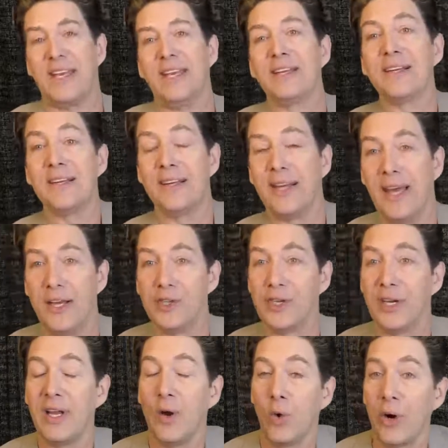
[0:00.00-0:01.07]

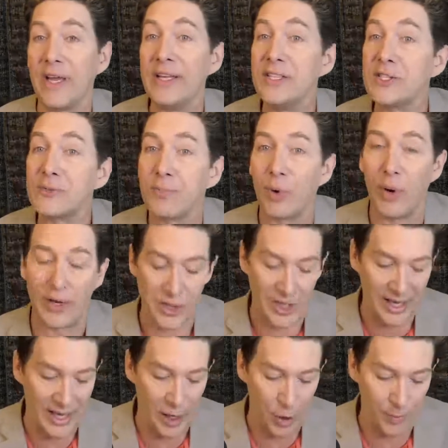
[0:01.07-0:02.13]
inclination or inspiration
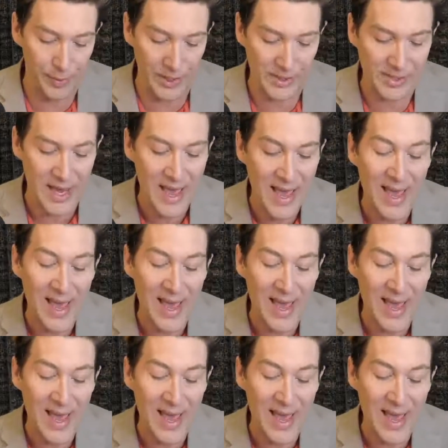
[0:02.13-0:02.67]
to help us